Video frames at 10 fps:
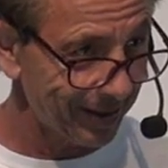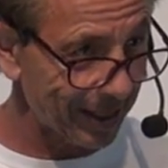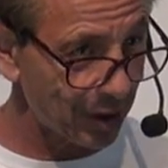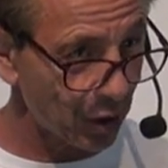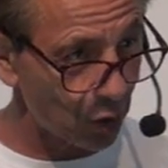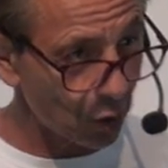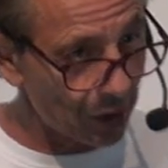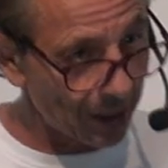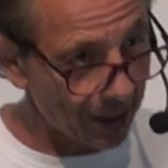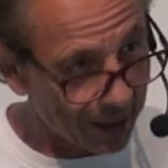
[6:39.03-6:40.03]
that's
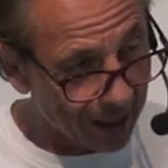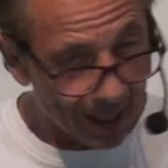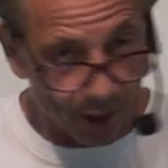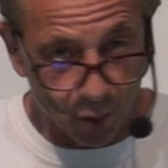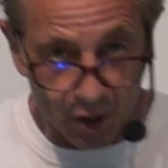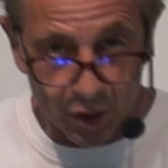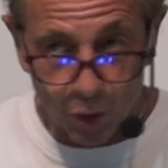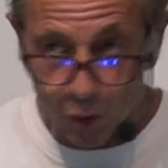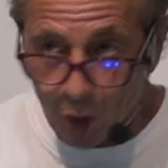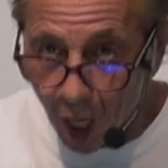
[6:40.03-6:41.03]
associated with
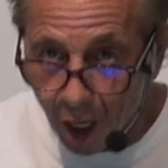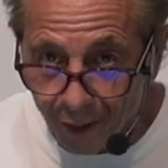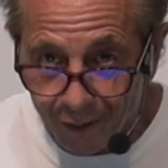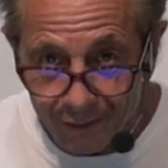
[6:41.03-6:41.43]
your call.